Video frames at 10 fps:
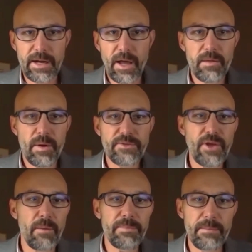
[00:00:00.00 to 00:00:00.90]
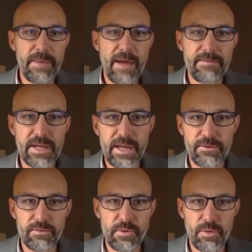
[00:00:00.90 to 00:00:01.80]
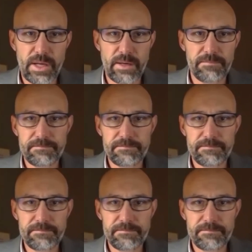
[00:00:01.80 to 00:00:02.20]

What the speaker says: can otherwise help them navigate through it.